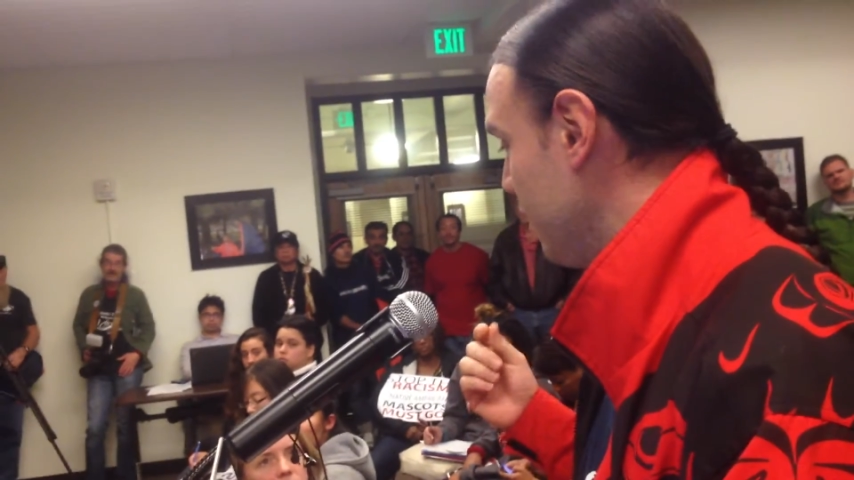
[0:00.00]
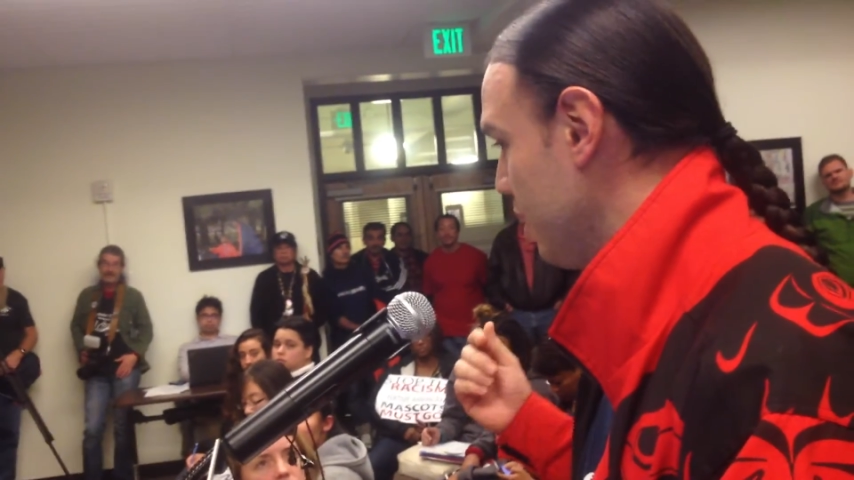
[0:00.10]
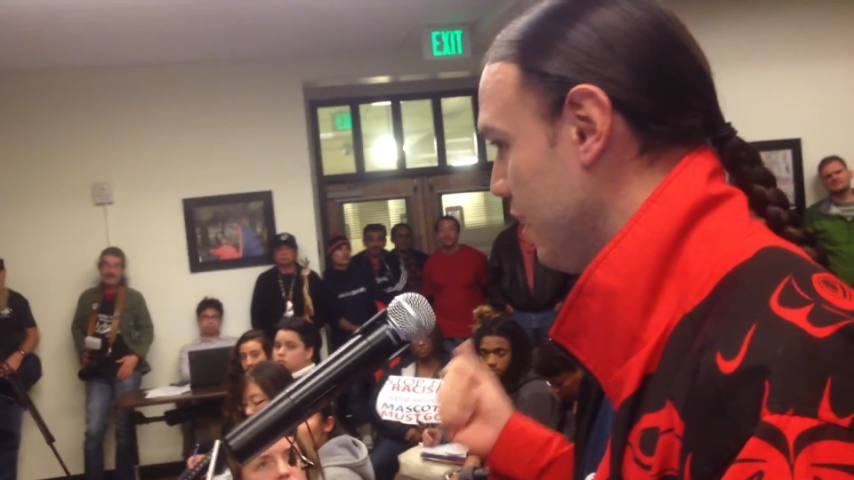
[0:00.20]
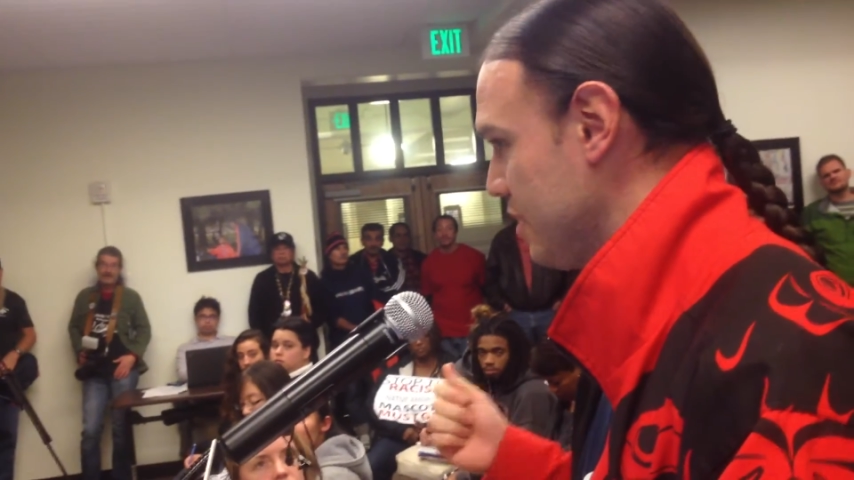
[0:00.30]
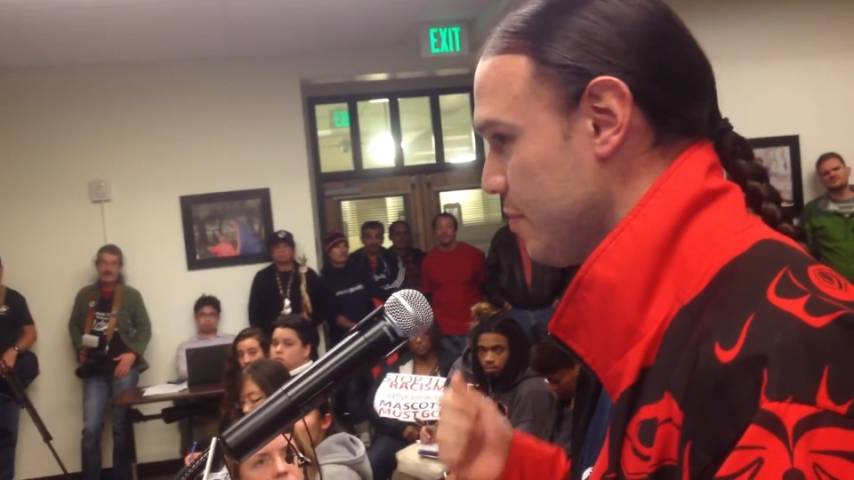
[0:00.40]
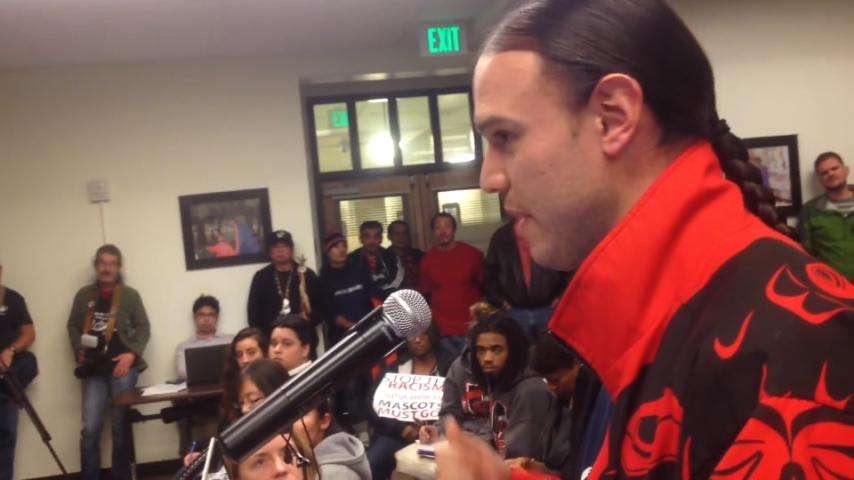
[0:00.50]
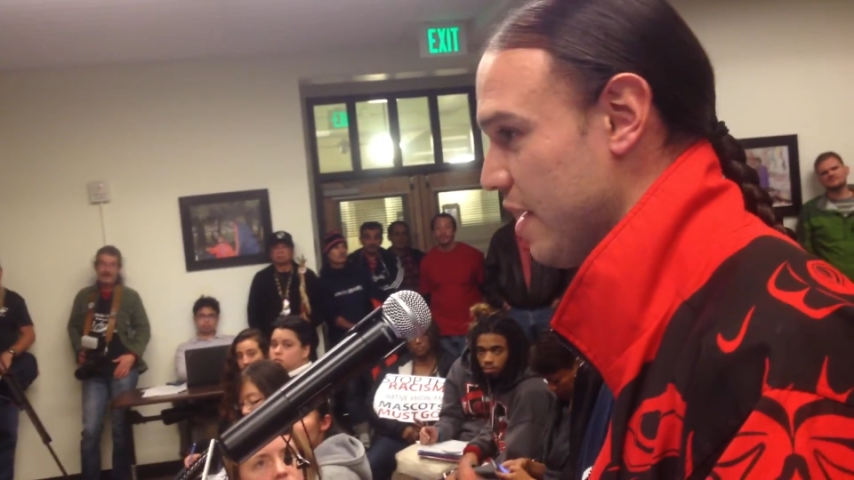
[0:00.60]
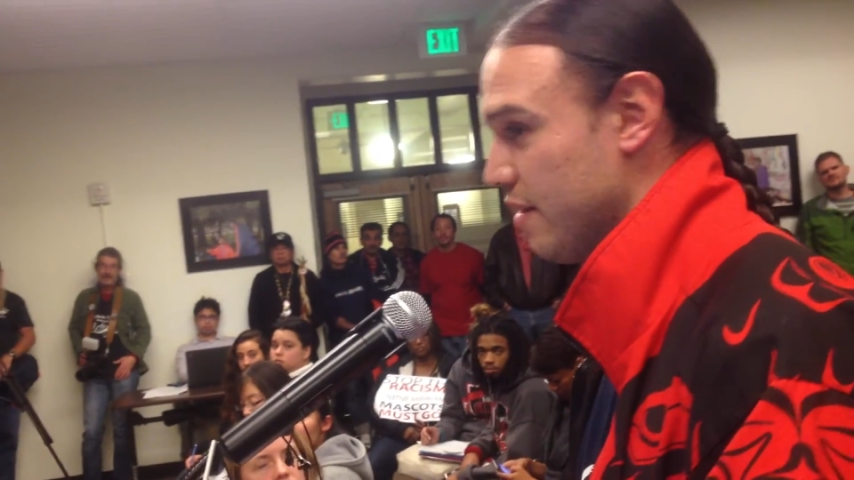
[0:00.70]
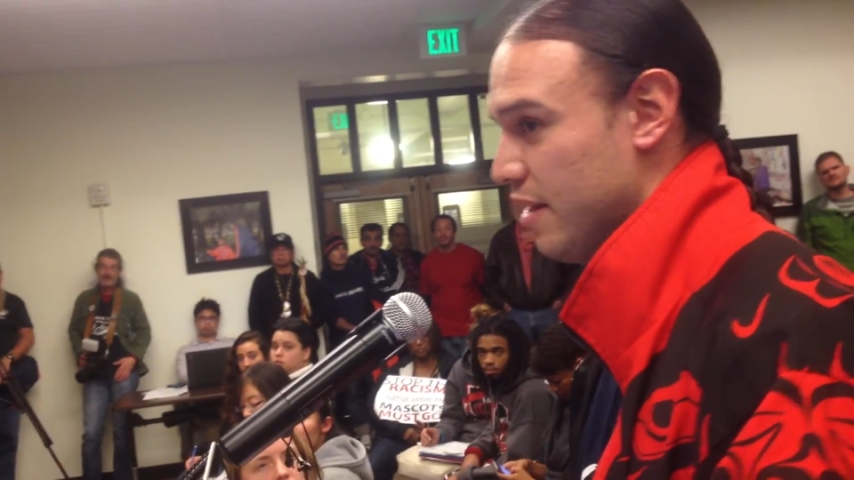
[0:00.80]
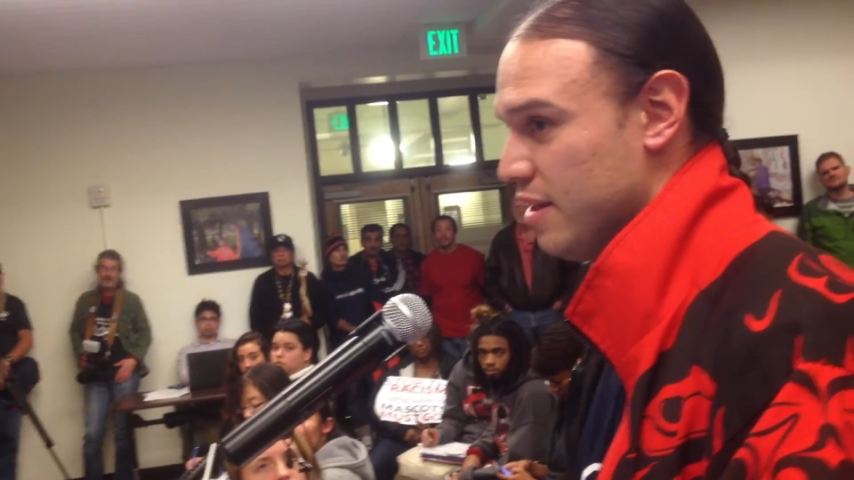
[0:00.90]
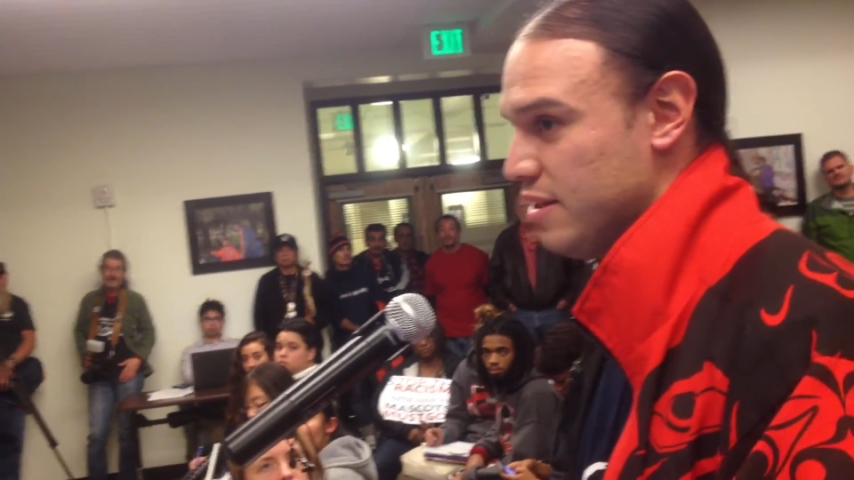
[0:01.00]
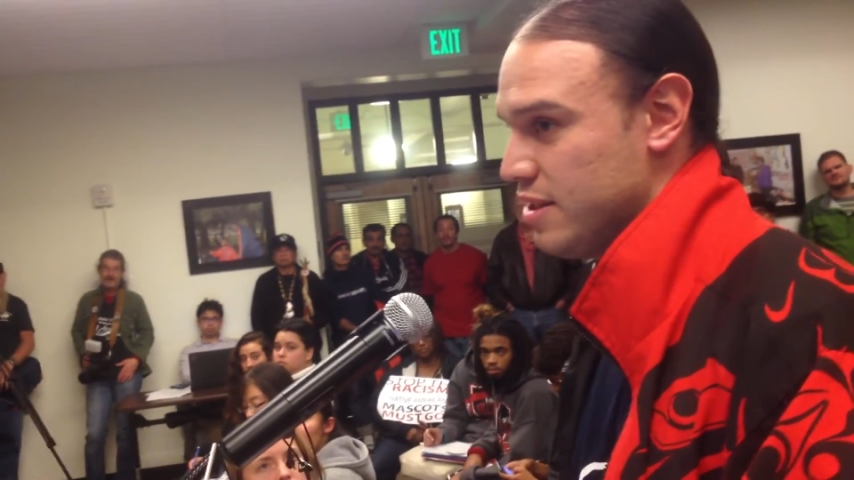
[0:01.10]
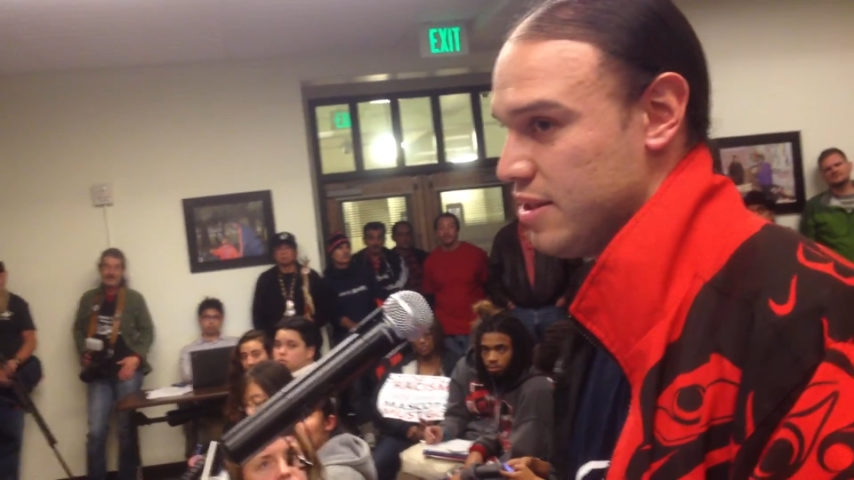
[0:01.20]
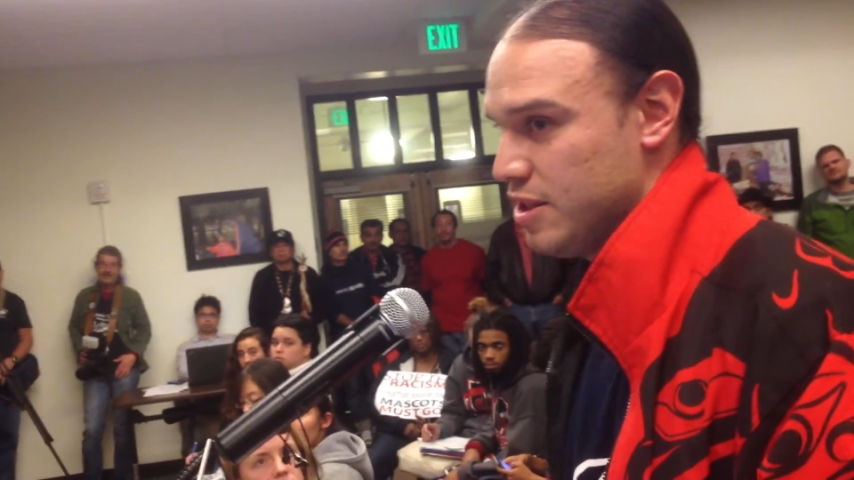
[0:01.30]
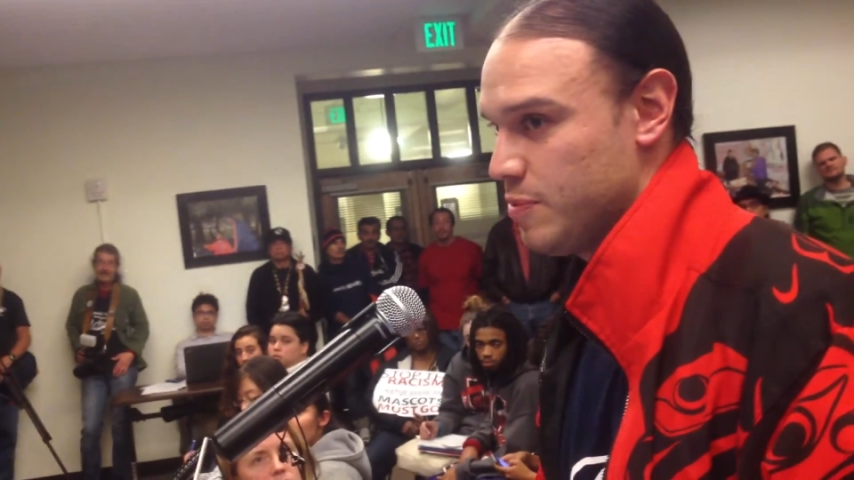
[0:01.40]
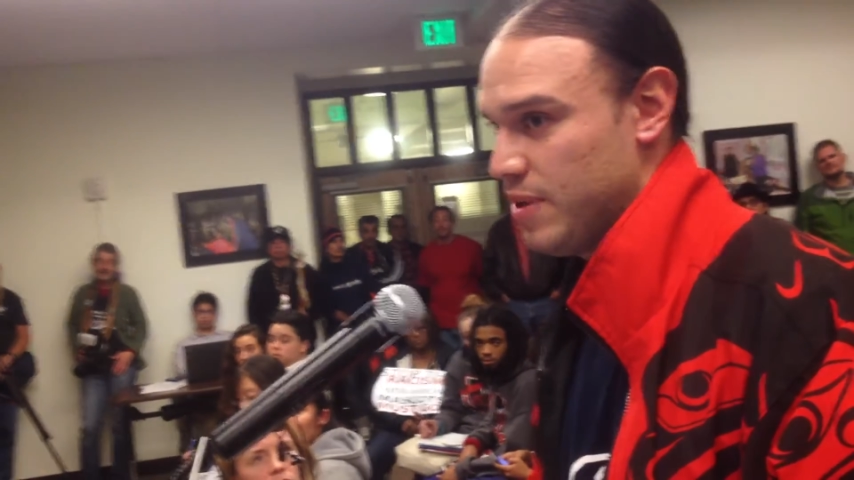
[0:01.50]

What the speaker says: let's make the indigenous